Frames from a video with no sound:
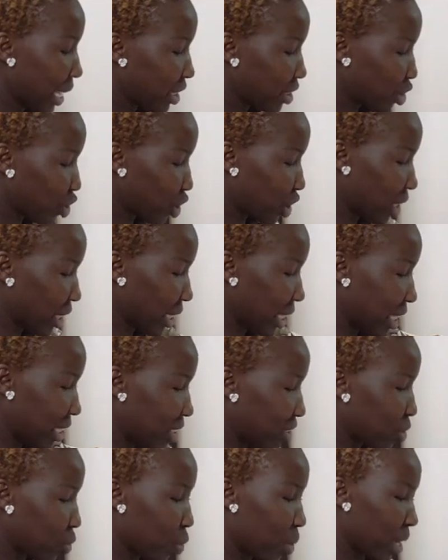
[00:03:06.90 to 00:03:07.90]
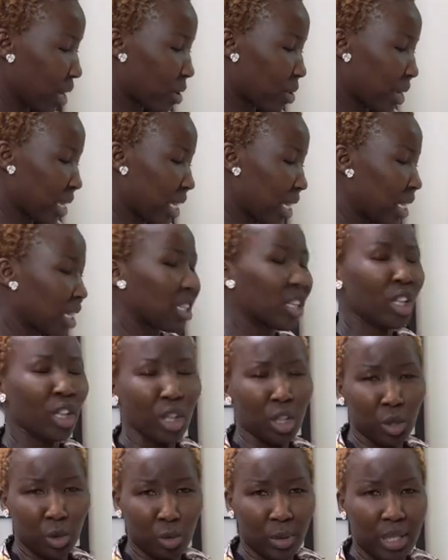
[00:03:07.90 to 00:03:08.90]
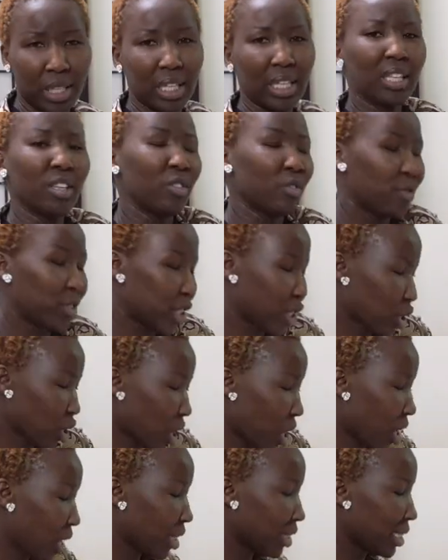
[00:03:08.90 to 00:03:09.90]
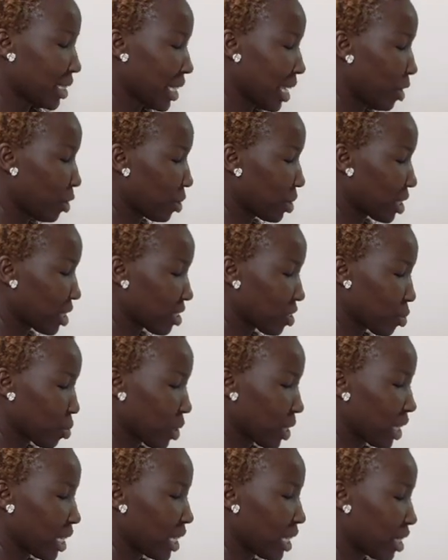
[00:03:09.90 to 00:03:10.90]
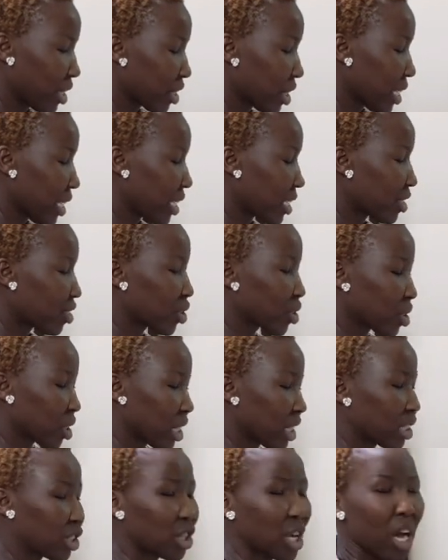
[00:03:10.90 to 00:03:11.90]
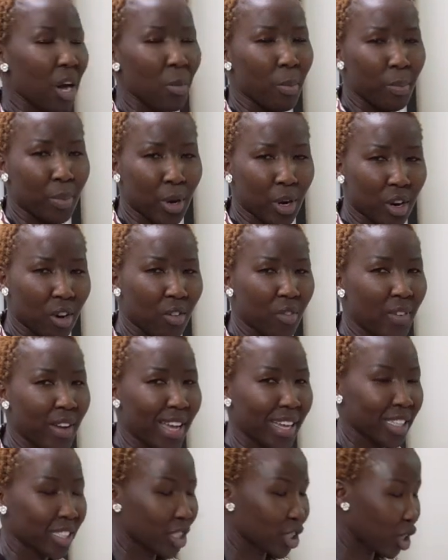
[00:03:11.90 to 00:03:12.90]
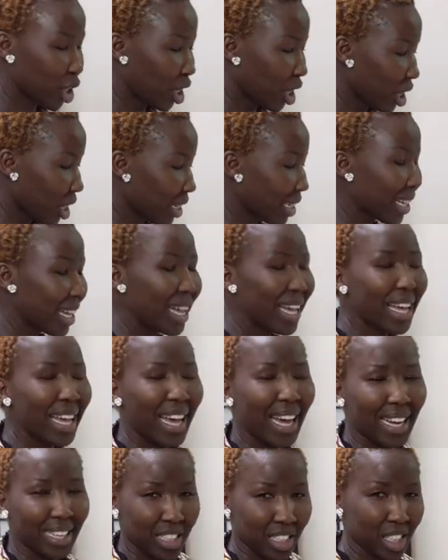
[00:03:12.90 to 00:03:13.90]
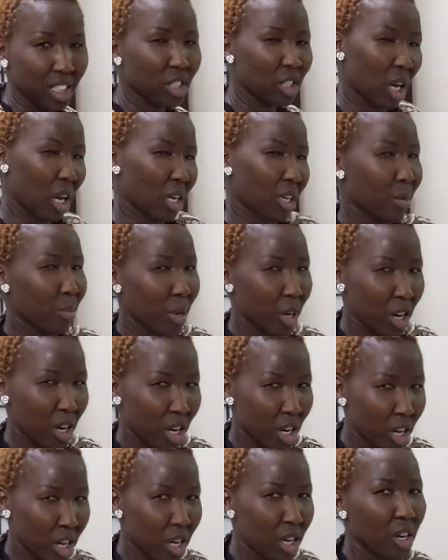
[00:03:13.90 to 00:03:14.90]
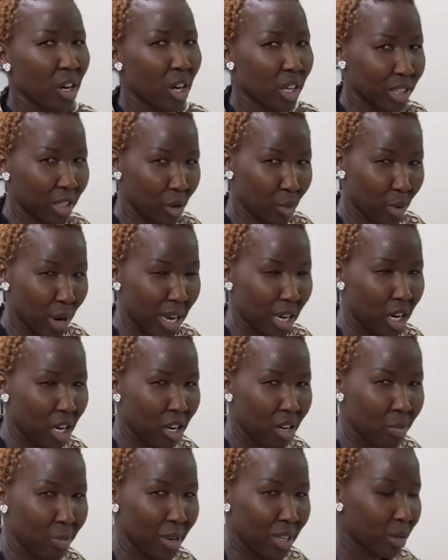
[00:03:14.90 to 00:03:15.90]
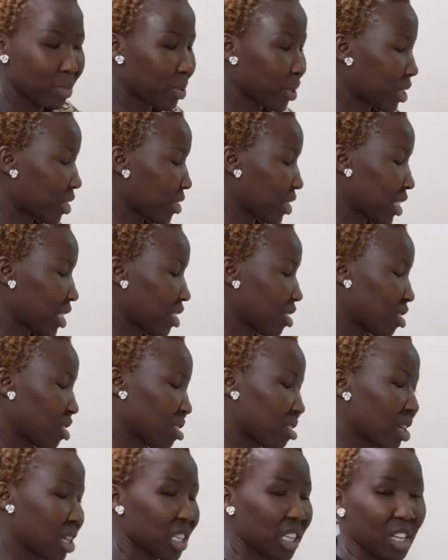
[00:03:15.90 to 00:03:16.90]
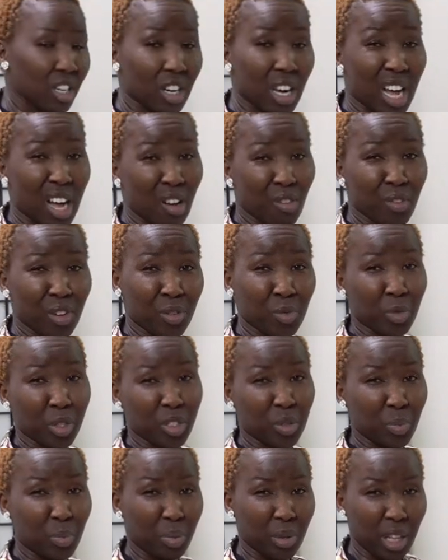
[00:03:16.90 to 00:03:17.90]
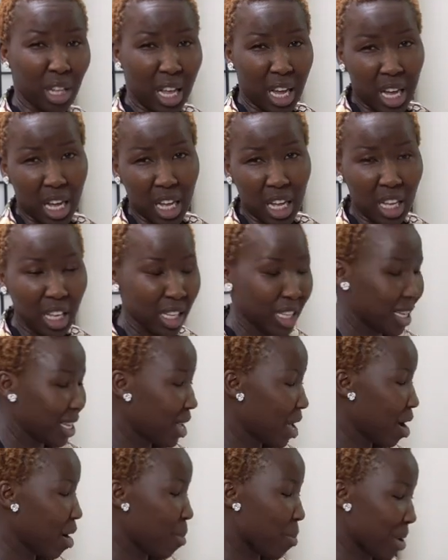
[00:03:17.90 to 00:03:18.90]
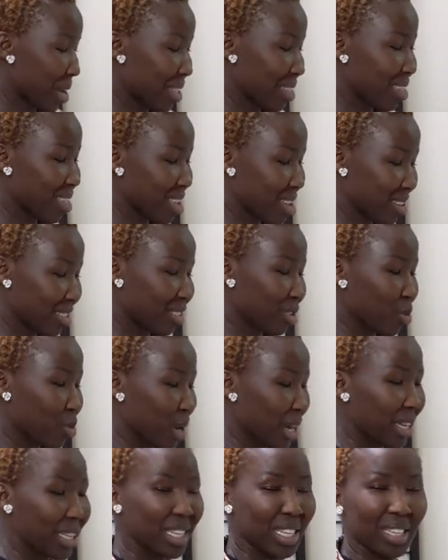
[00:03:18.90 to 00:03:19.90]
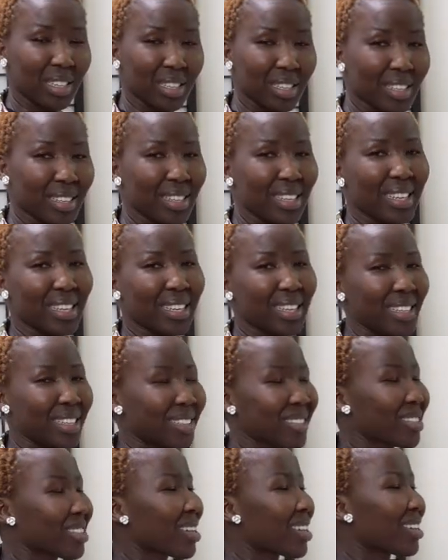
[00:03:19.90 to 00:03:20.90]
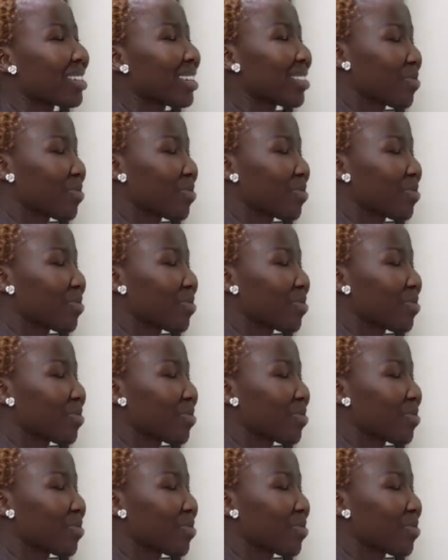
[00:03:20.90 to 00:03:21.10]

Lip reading: and she is wearing Louis Vuitton. Now, this one here is such a perfect look. I didn't talk about her on the red carpet because I just thought her outfit was blah, but this right here is